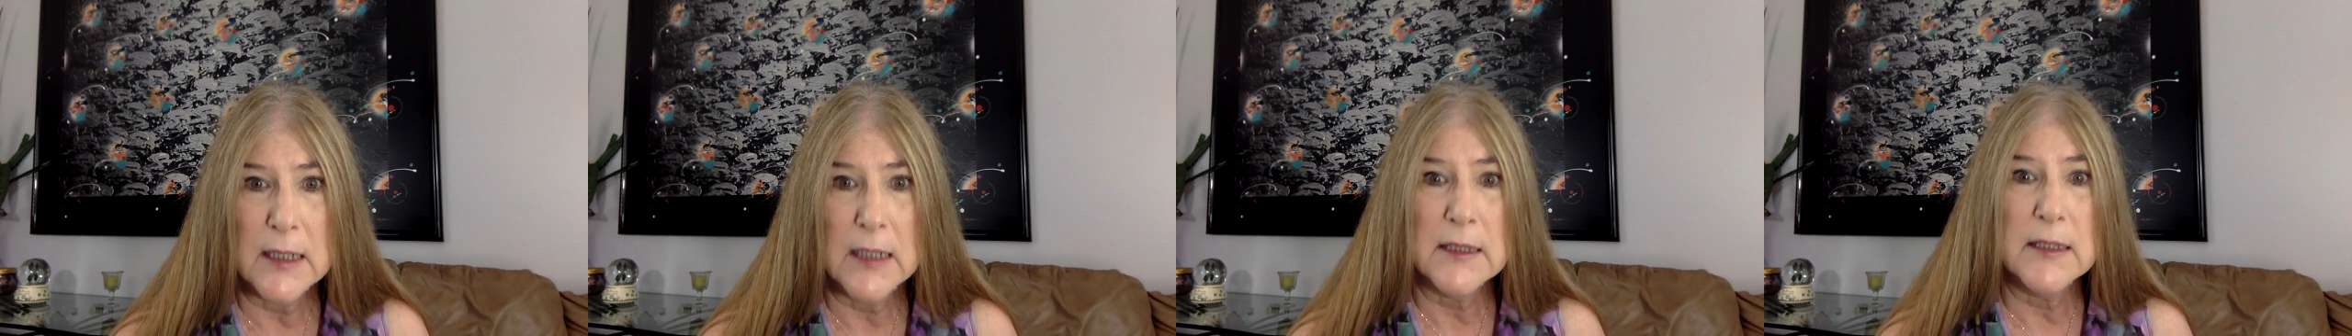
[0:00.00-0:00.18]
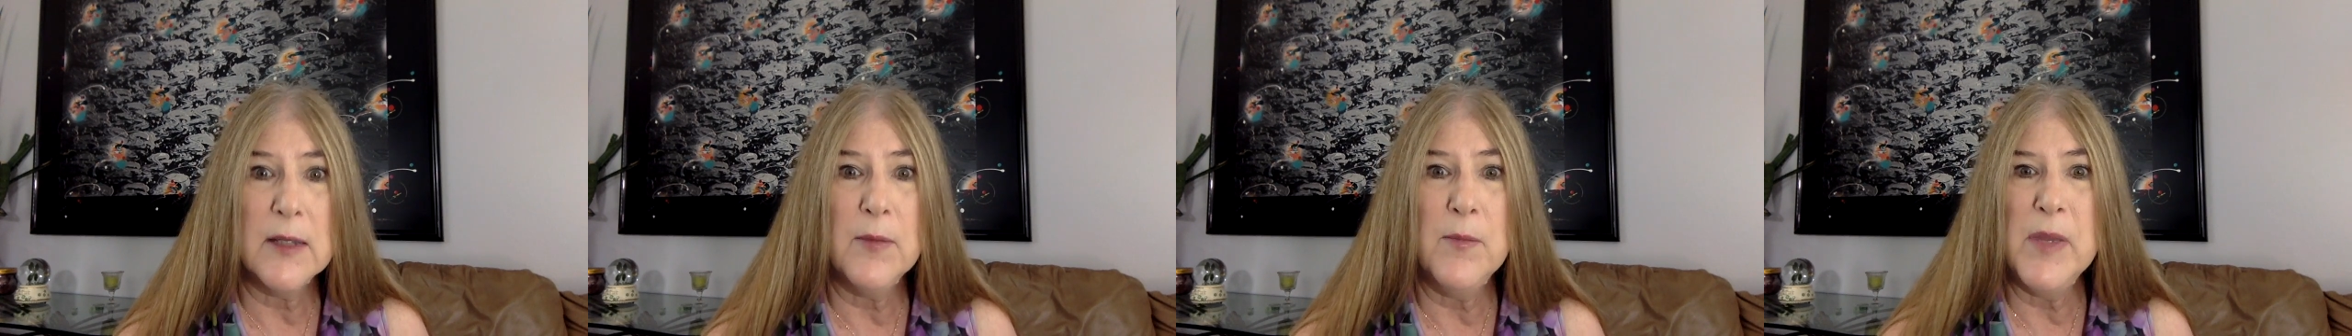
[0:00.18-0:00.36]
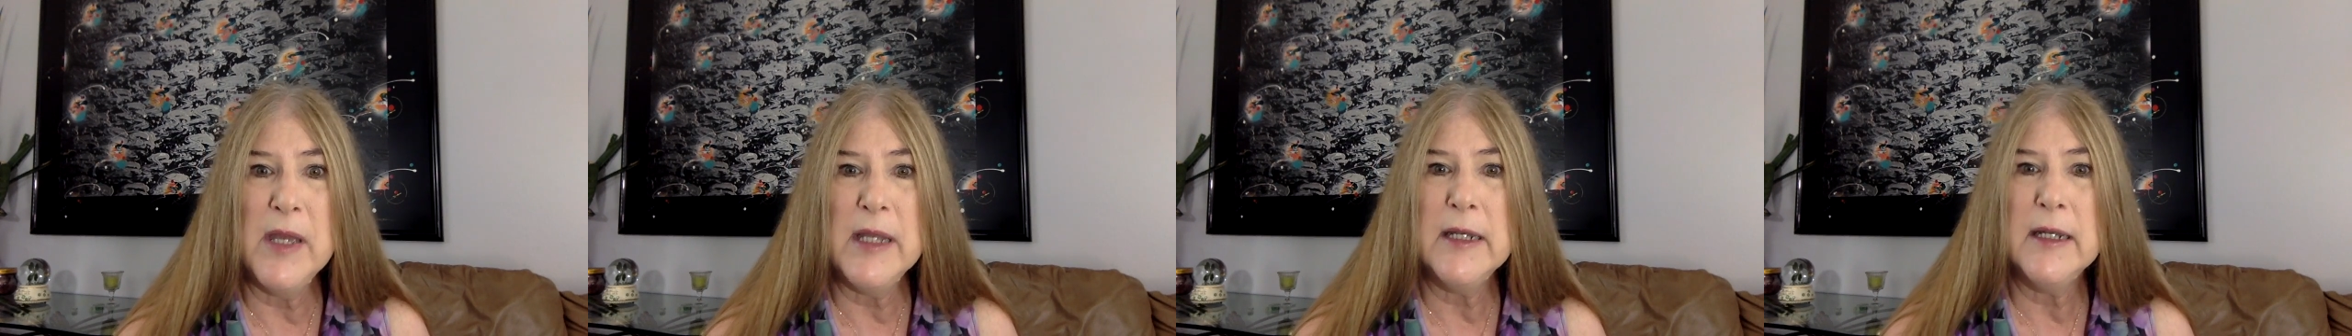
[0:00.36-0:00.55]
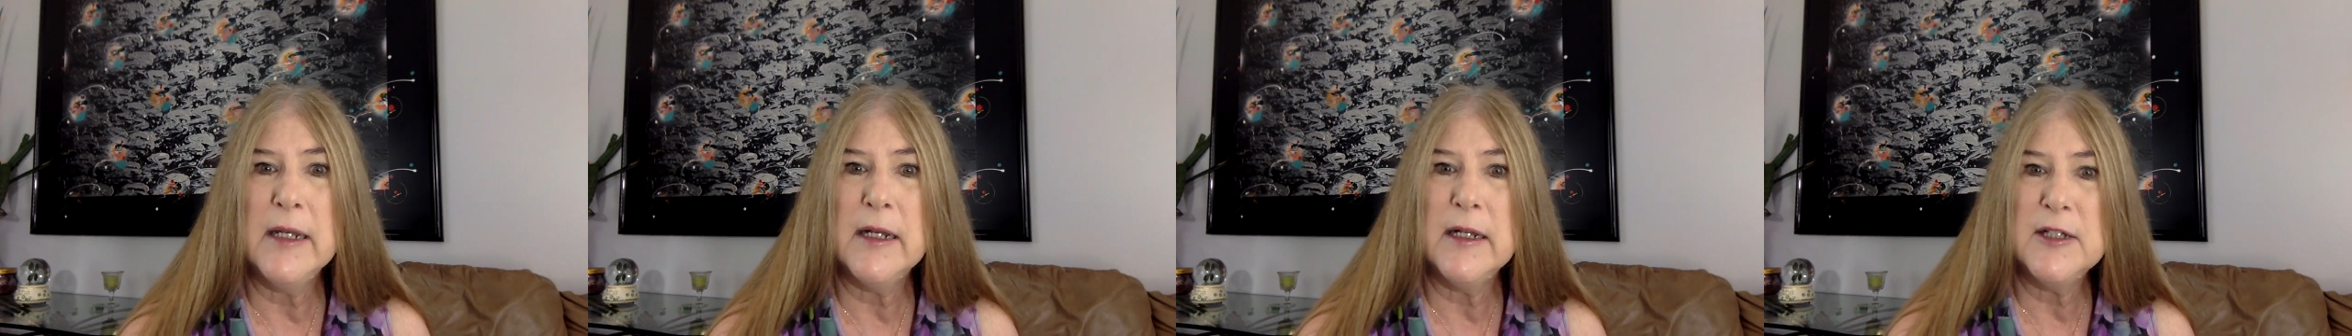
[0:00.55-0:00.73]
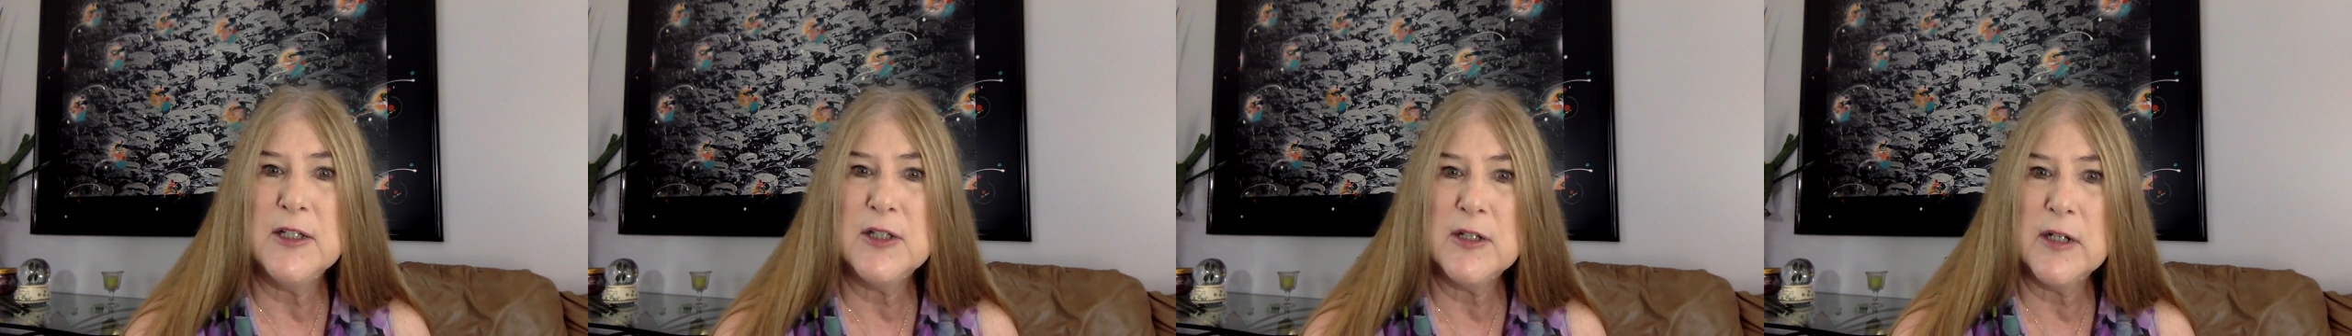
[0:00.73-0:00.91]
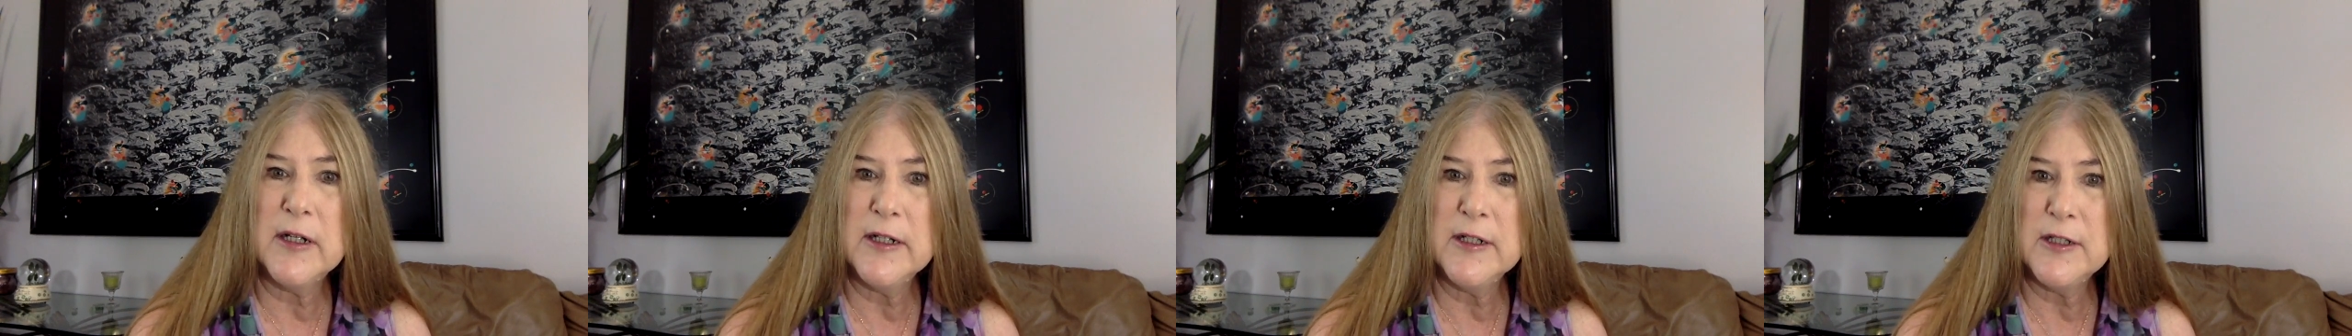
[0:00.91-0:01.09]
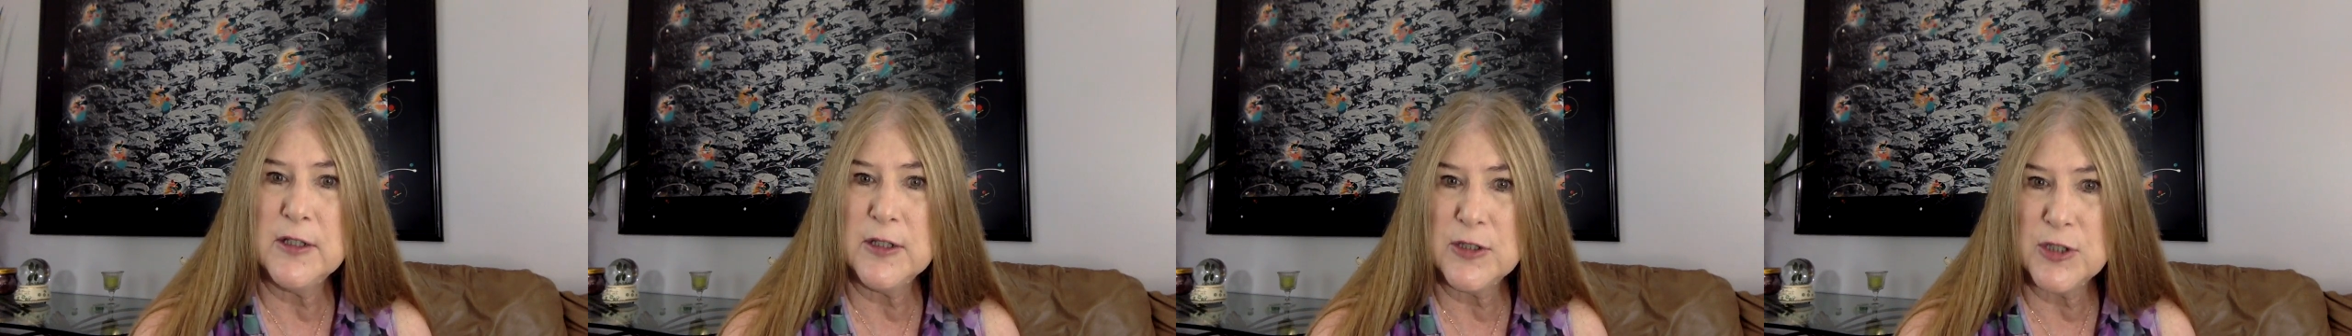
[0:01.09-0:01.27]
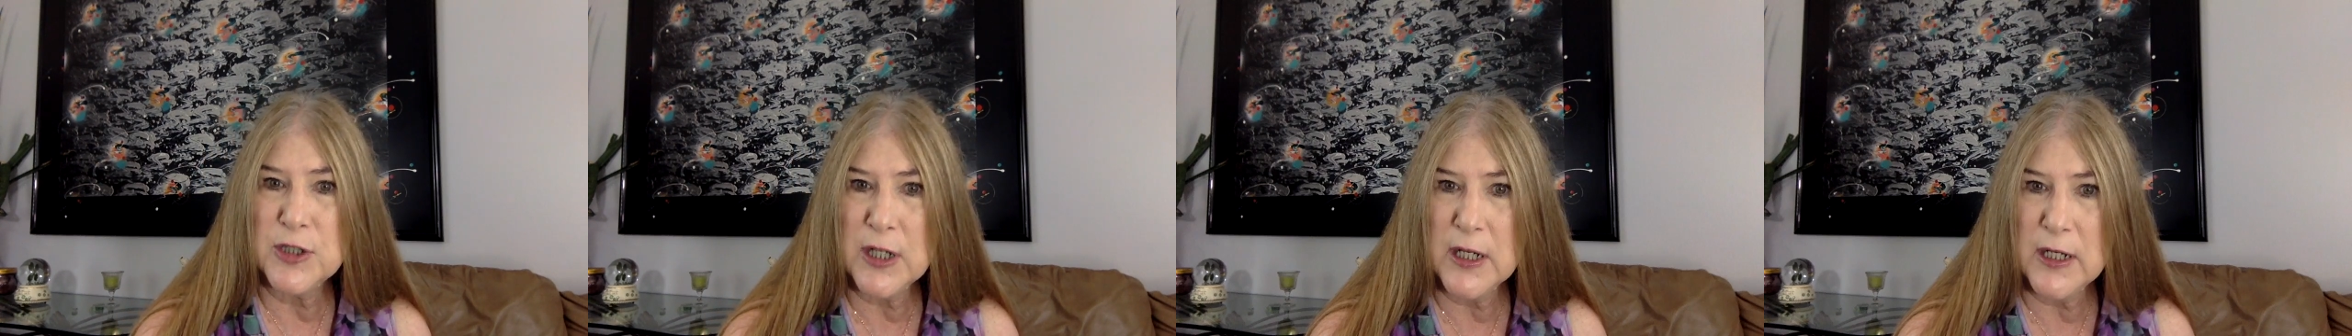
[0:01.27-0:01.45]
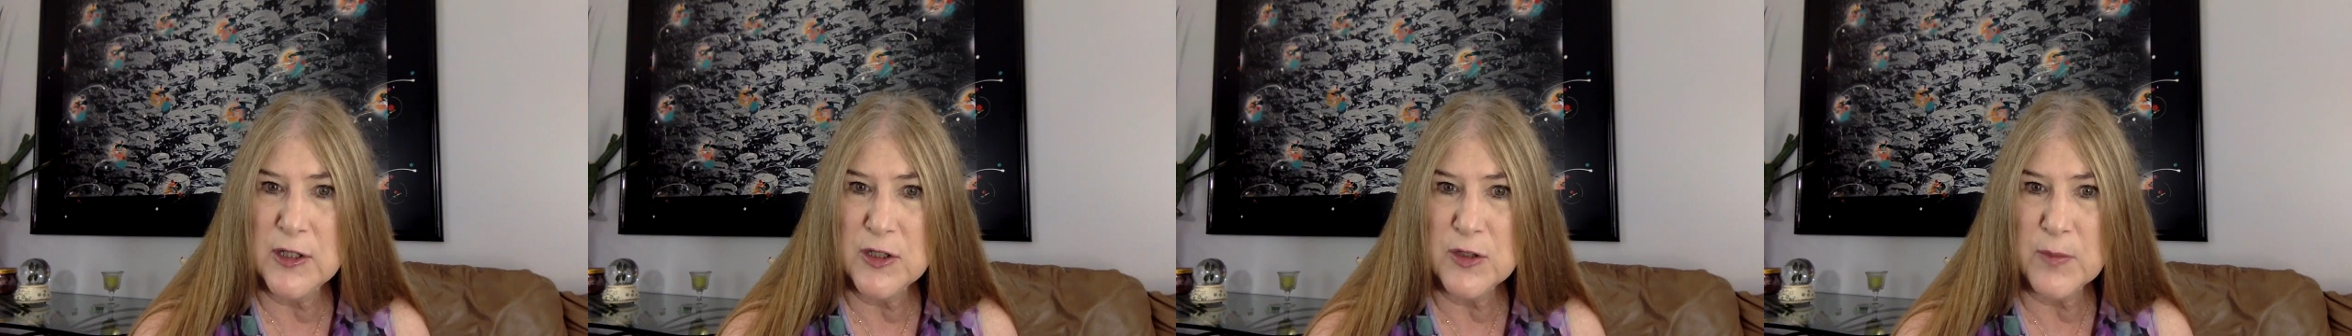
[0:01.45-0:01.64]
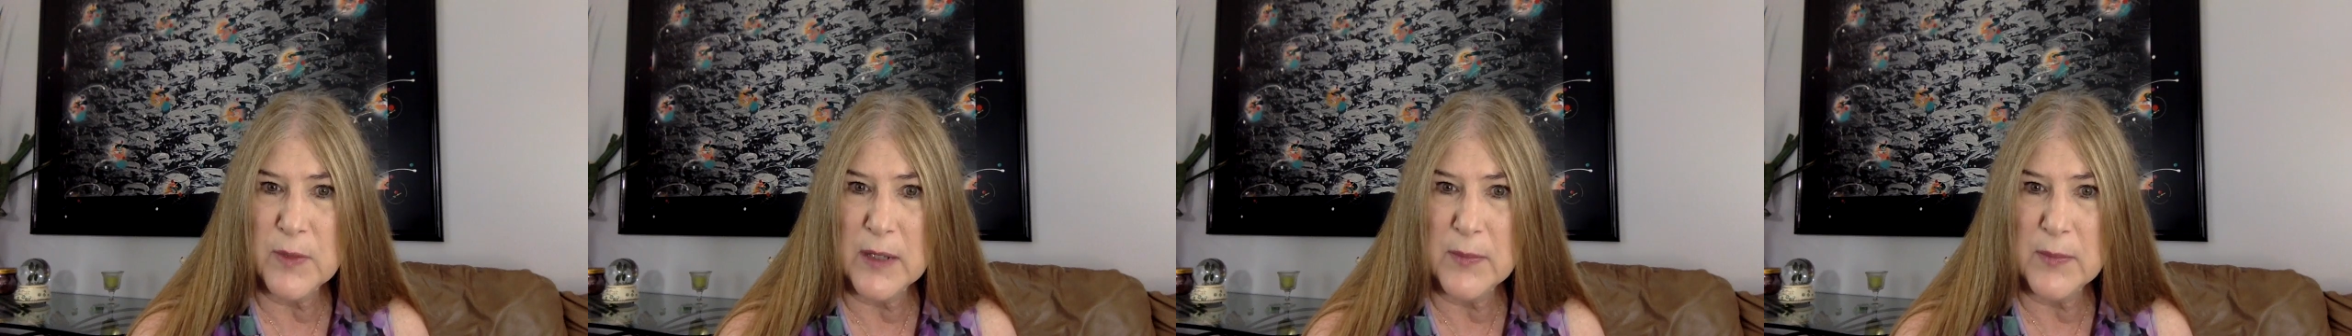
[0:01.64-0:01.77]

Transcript: The minute I started to change